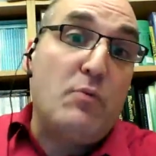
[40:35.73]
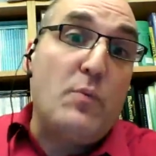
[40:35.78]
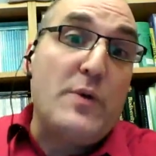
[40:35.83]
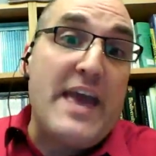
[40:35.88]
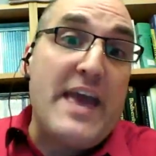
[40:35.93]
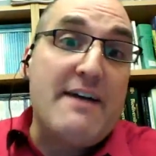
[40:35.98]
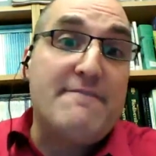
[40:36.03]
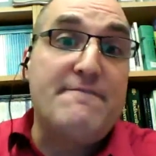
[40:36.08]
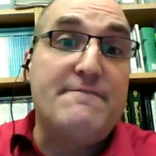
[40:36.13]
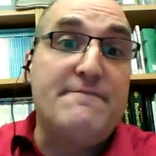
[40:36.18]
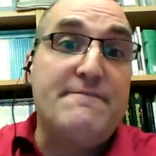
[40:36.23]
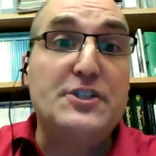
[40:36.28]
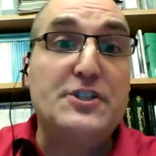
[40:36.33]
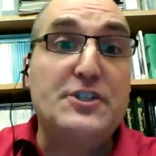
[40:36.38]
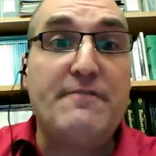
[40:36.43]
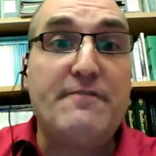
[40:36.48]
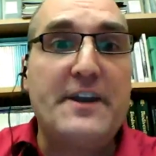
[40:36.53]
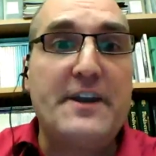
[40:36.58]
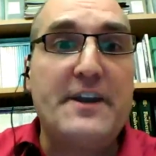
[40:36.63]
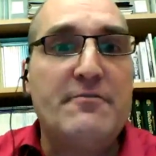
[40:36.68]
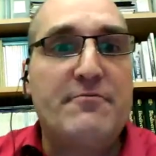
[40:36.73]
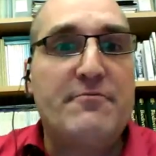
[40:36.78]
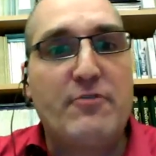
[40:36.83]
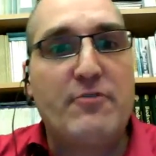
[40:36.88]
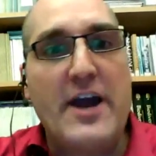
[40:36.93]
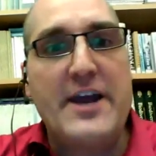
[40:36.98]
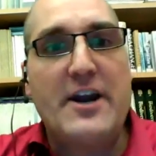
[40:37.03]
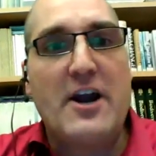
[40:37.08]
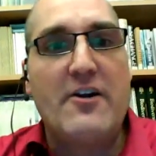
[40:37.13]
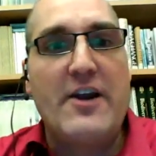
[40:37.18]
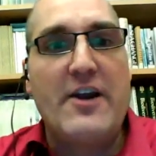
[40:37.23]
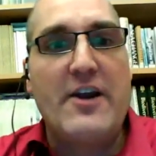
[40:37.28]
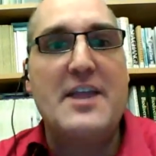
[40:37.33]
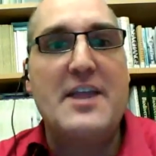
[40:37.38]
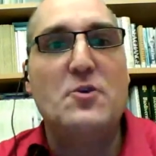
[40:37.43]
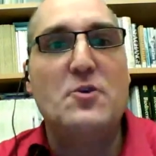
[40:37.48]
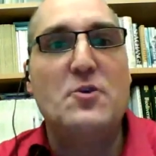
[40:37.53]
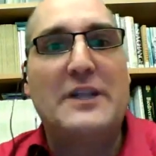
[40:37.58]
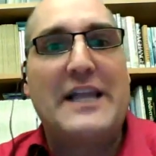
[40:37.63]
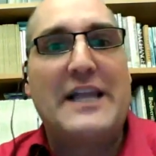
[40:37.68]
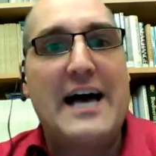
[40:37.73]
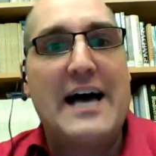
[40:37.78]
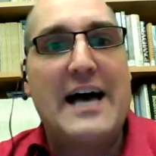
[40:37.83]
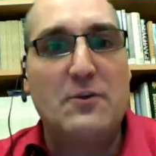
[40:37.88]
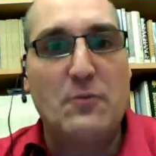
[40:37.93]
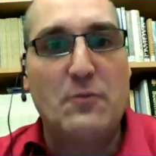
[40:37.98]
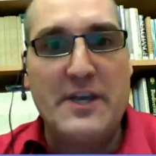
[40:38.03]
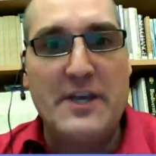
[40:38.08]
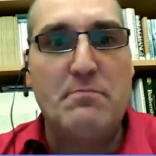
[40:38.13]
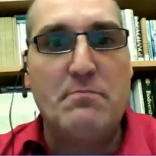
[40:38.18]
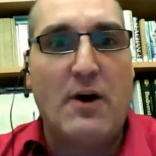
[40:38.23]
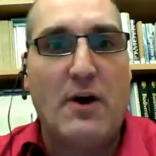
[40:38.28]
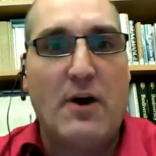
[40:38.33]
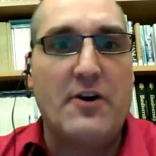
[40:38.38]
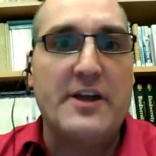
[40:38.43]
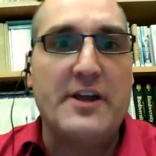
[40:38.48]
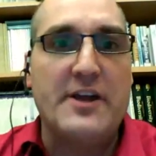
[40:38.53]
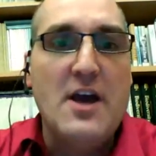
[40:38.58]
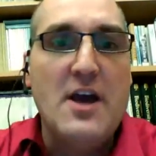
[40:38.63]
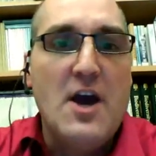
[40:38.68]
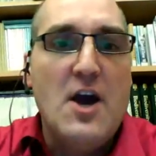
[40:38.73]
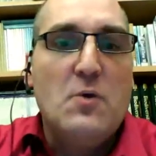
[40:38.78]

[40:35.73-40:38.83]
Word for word: we have Fish Fun and Fright, our annual Halloween party,